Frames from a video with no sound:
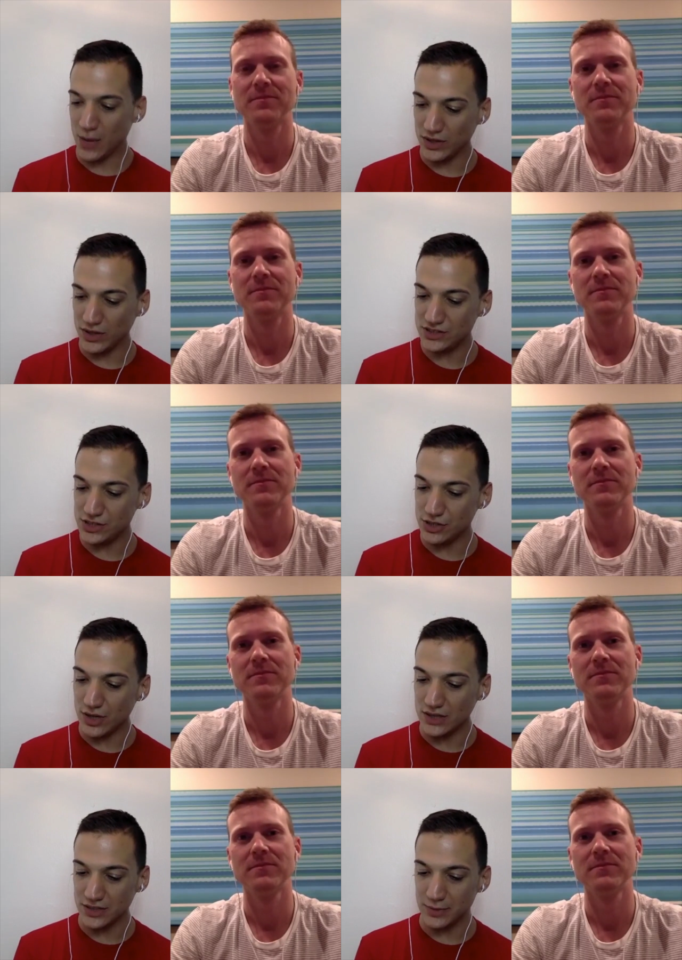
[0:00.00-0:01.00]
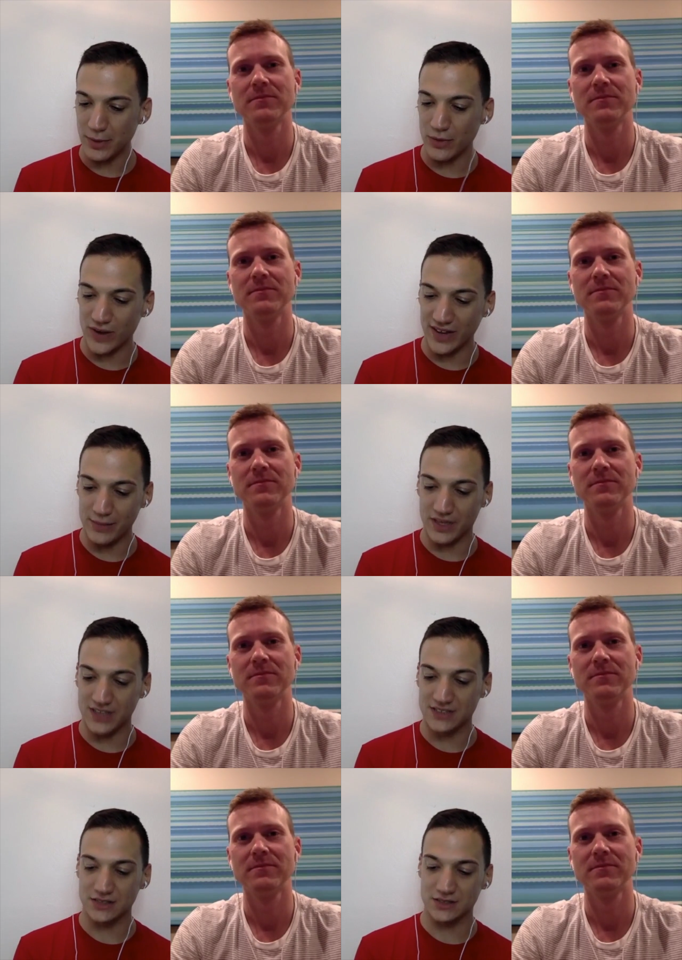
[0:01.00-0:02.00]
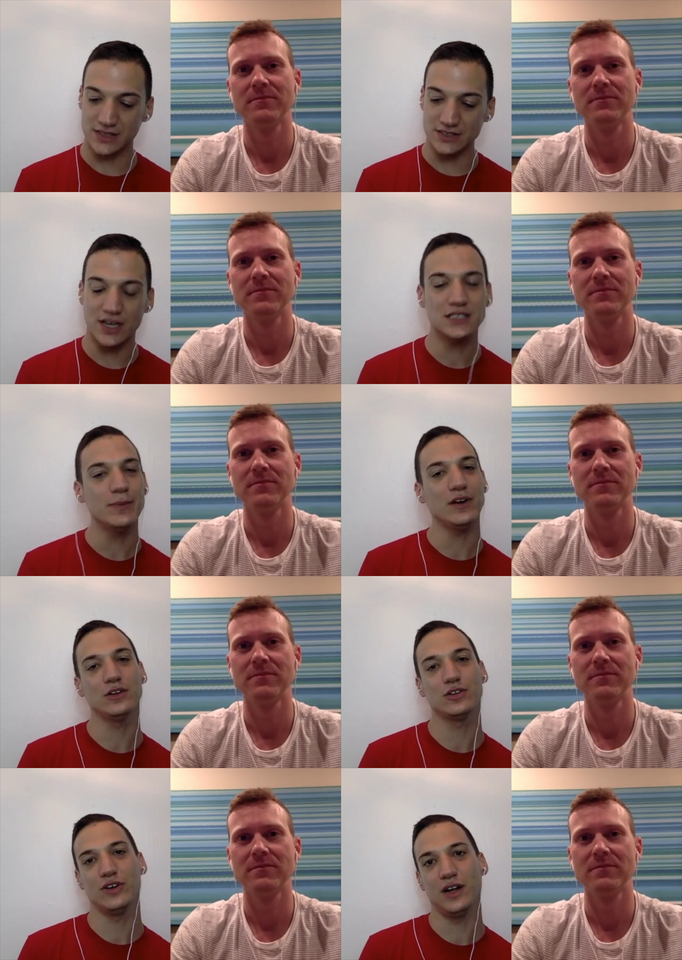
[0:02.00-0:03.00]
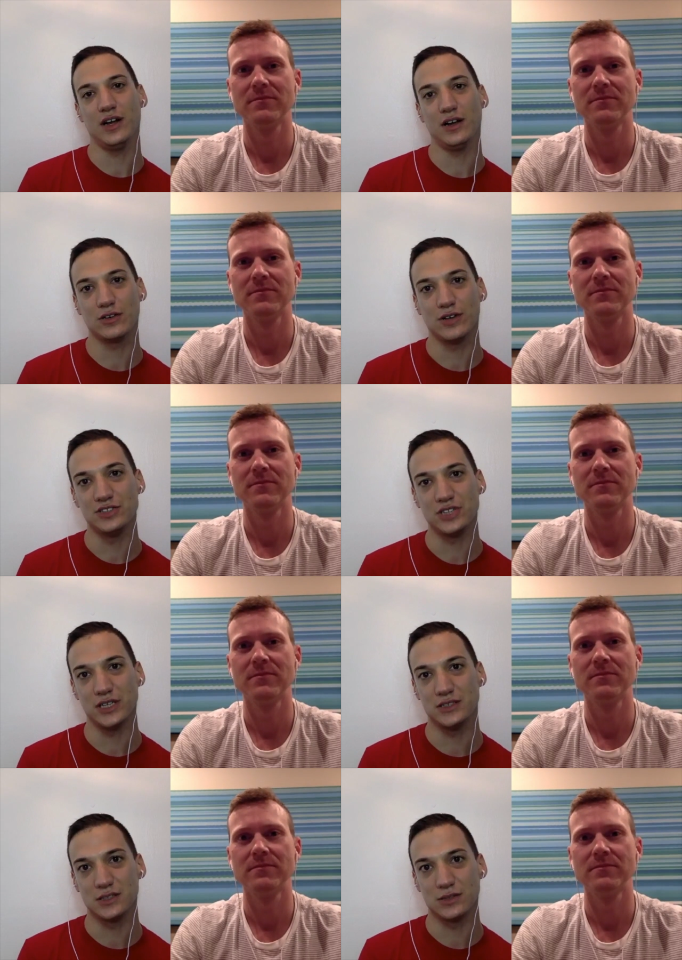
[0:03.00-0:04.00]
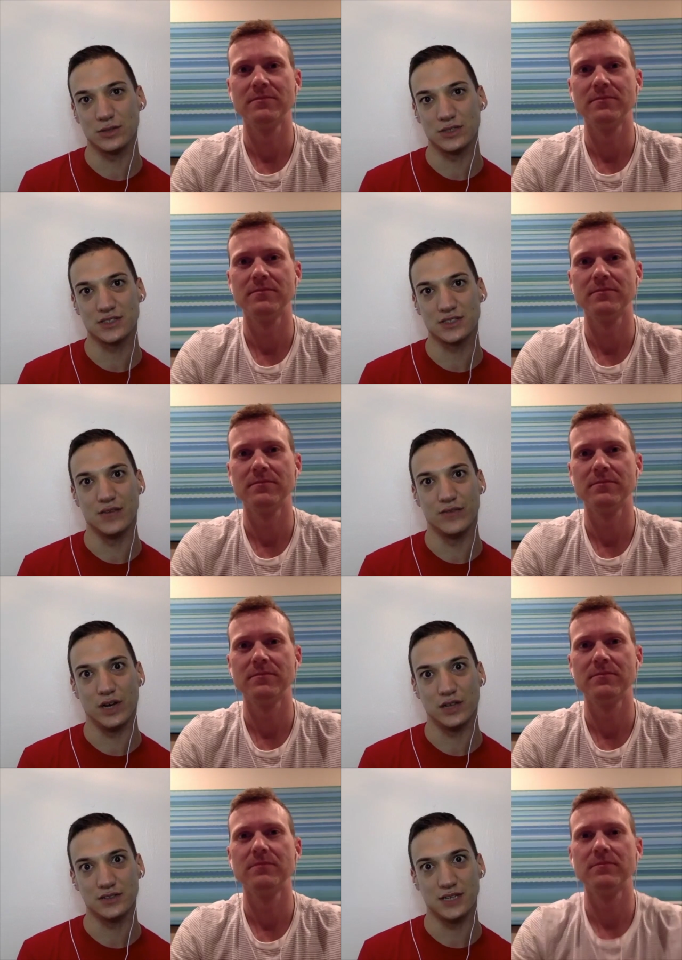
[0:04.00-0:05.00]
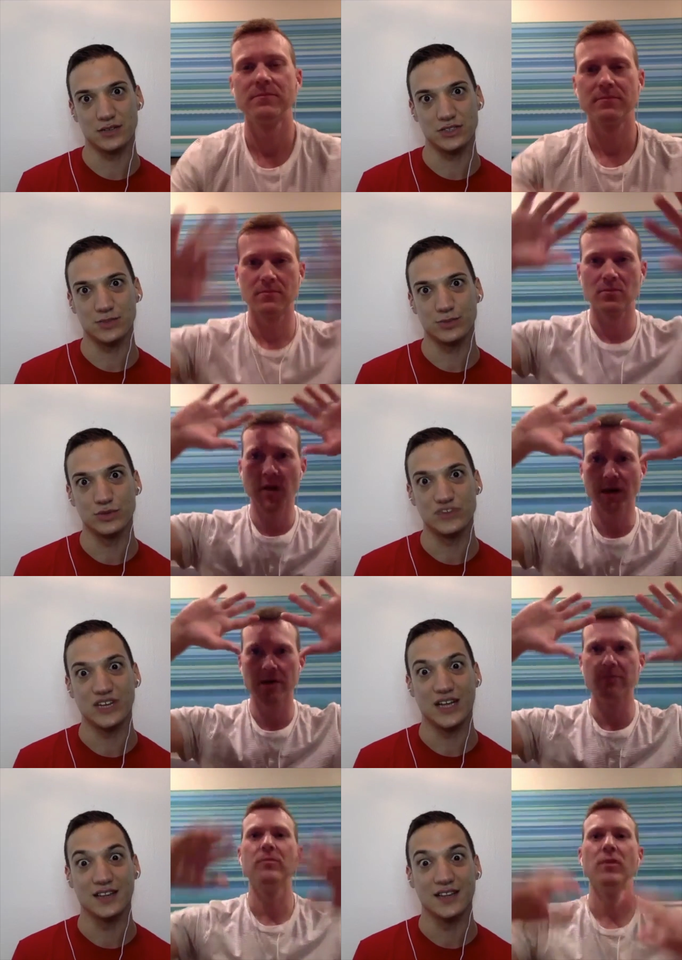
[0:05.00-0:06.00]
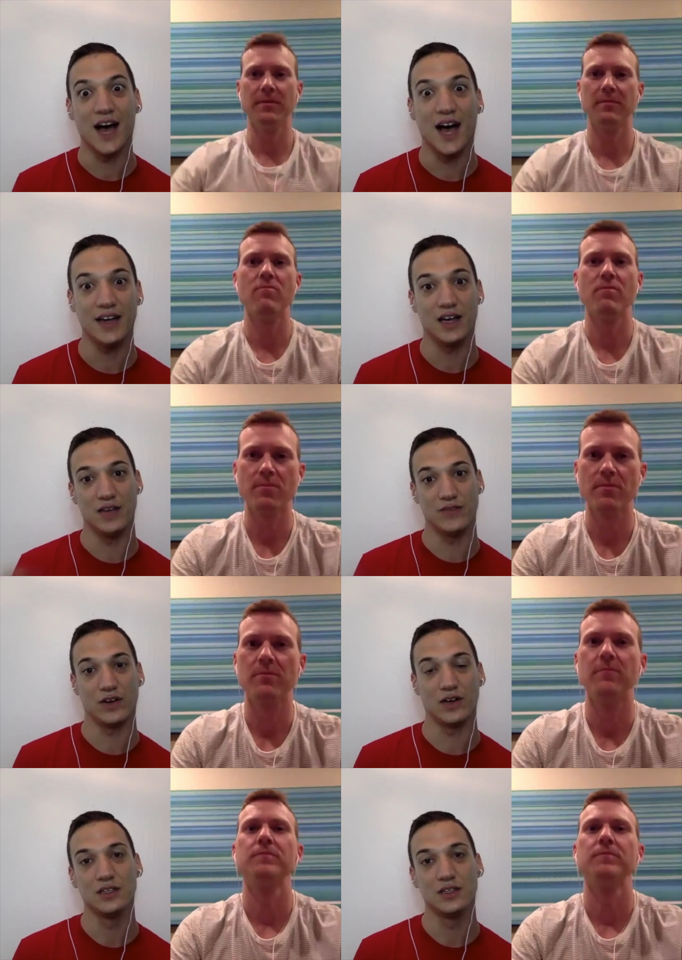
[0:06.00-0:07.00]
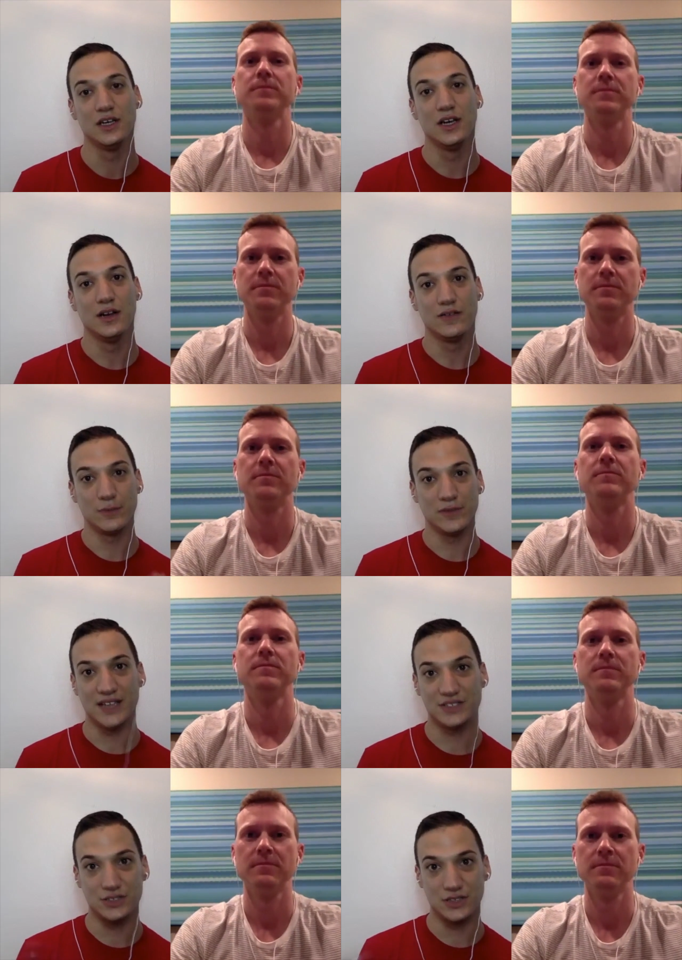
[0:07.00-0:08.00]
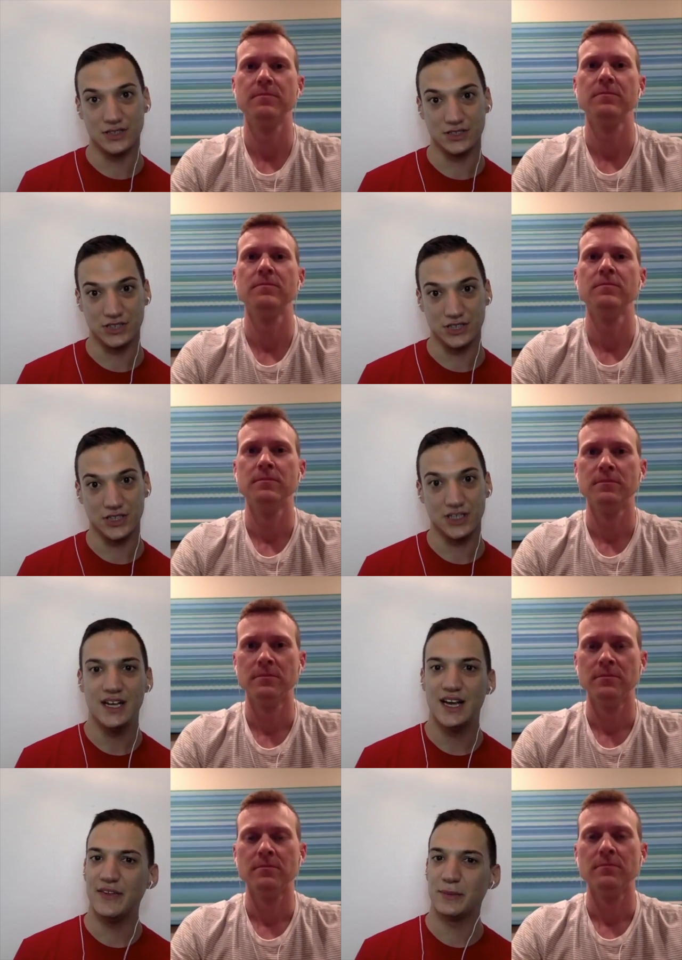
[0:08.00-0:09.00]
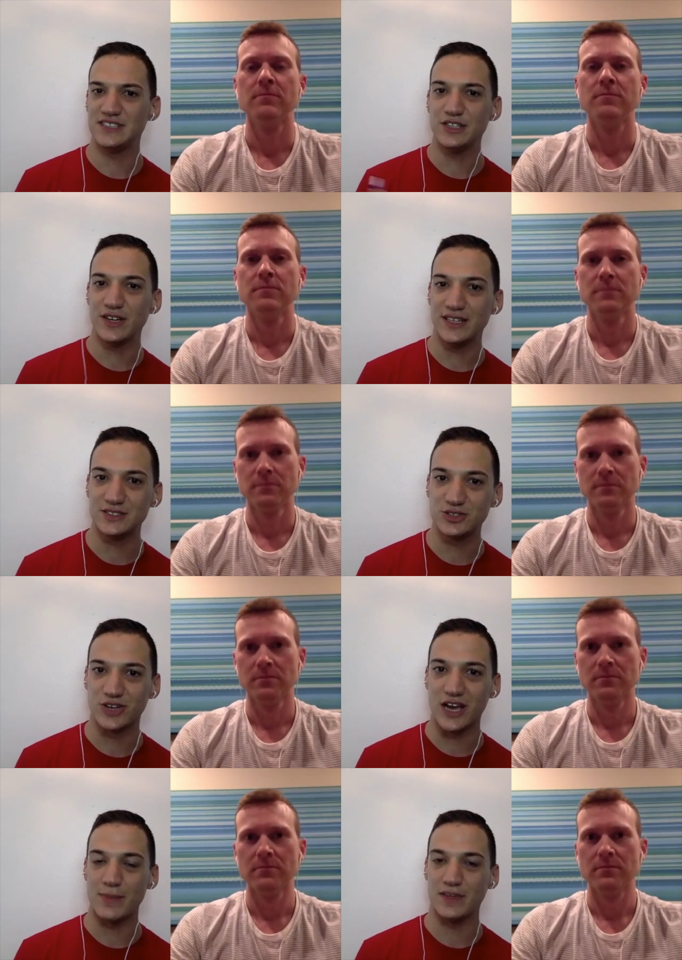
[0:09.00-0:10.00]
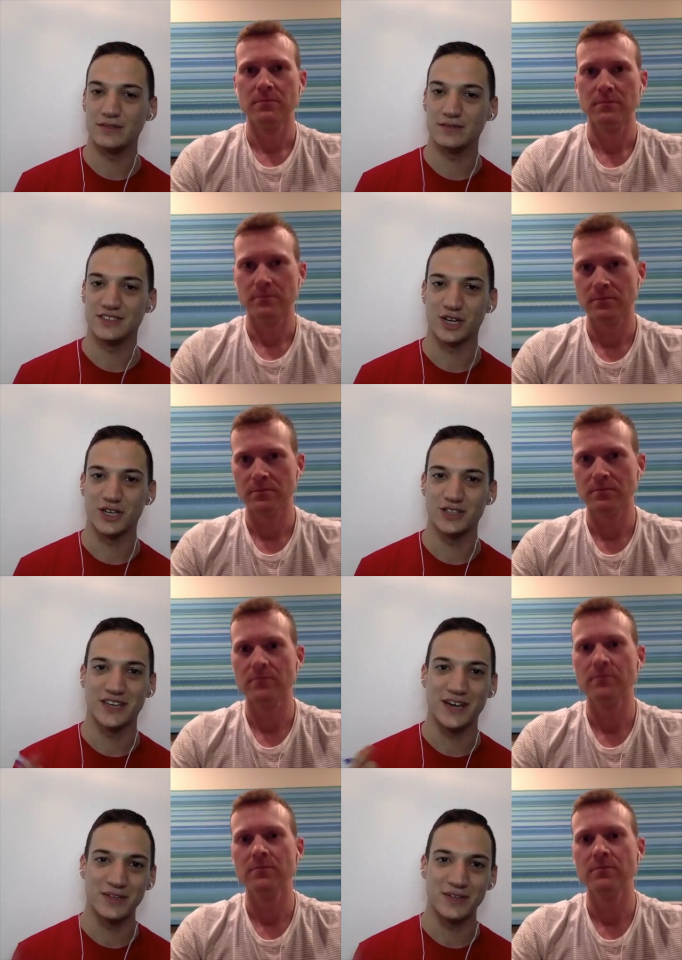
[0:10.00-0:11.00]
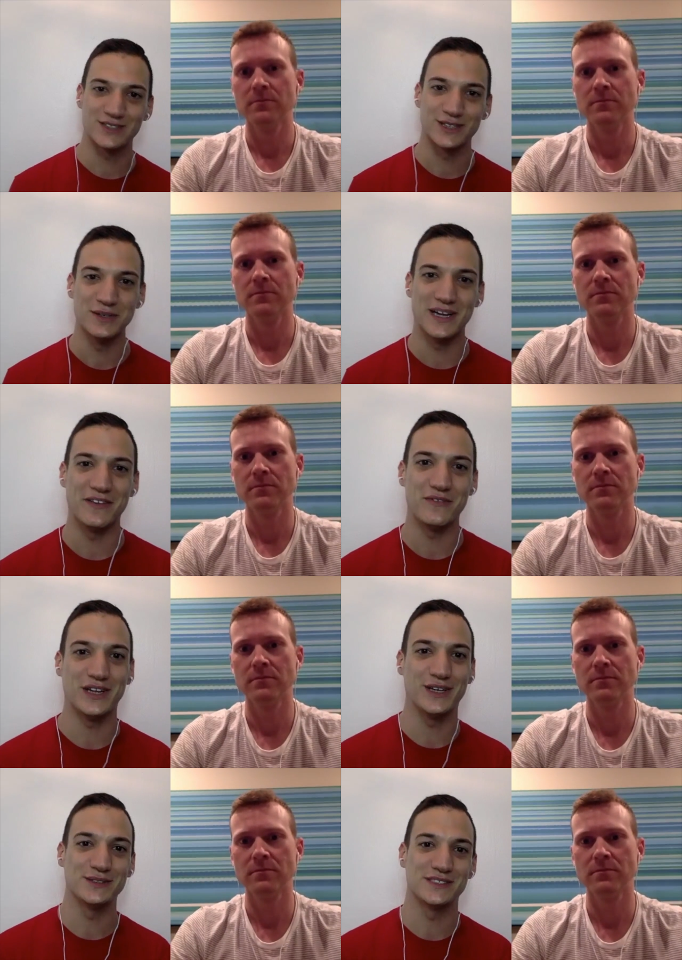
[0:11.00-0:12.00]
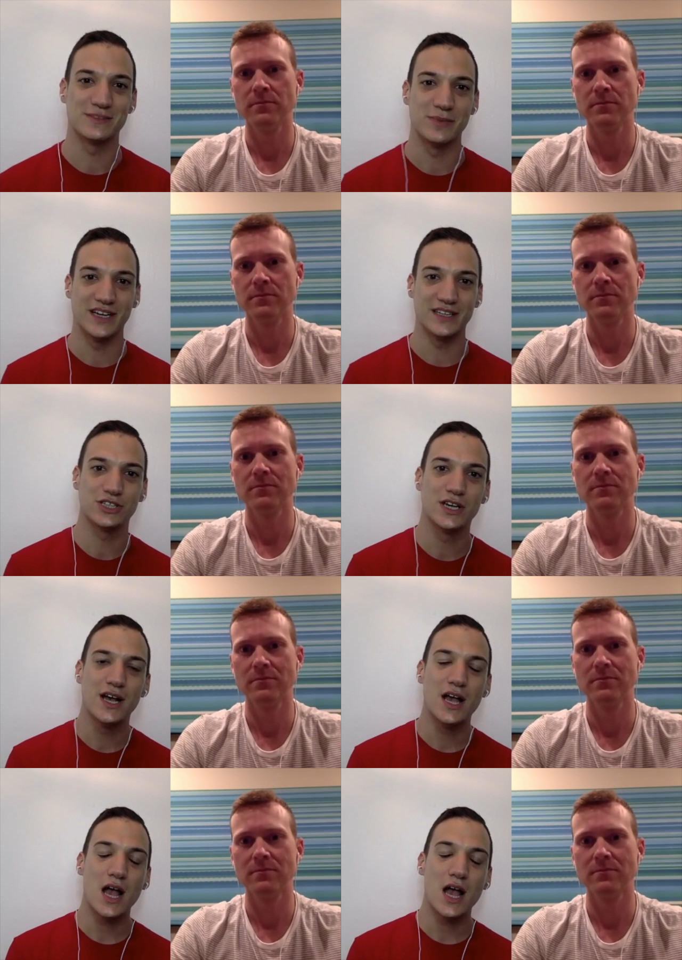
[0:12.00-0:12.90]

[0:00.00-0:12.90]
Speaker 1: I wanted to know a little bit about Riley McCusker. So they talked about her cr- her crunching into the horse on vault. Now she's improved right, a right. lot on vault from last year to this year. And then we see her on Instagram, and it's hard. You can't really slow down the videos as much.